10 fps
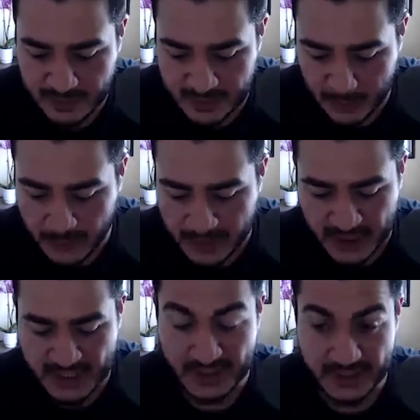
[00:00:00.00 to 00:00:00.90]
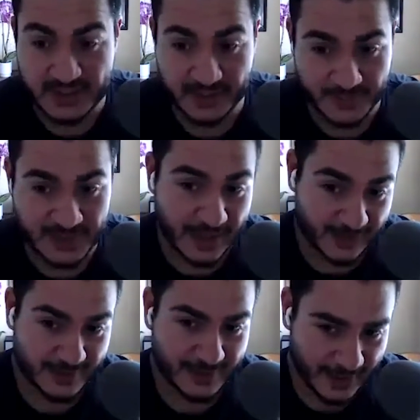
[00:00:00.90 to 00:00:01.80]
slowly changing systems
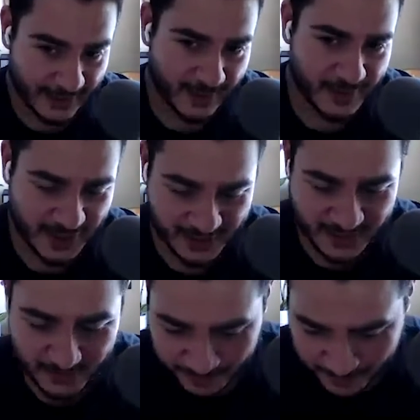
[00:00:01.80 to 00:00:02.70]
like climate change